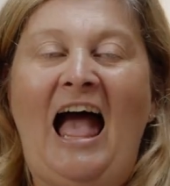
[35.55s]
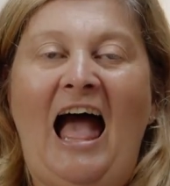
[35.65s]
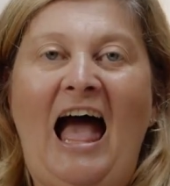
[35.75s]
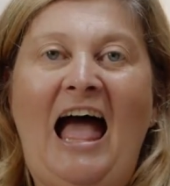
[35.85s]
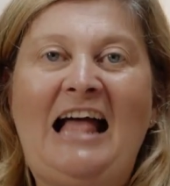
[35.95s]

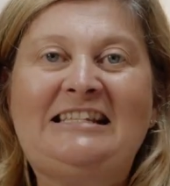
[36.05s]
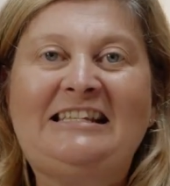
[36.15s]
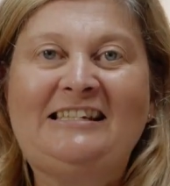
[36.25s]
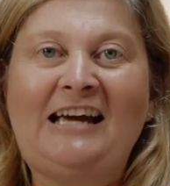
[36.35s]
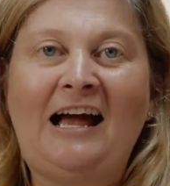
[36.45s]

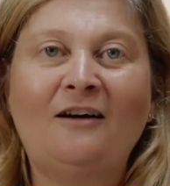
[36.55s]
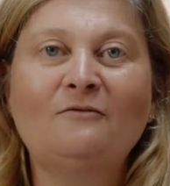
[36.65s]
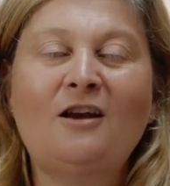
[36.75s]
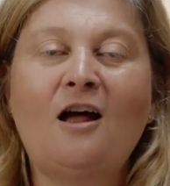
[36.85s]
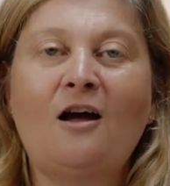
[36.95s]
hands
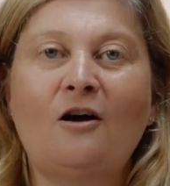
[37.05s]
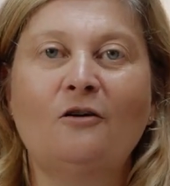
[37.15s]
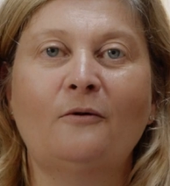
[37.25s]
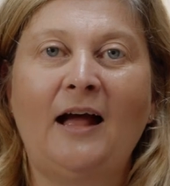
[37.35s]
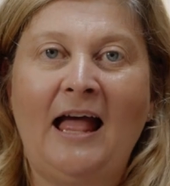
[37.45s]
down
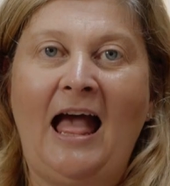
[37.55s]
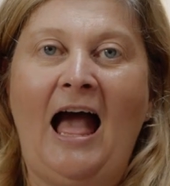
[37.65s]
low,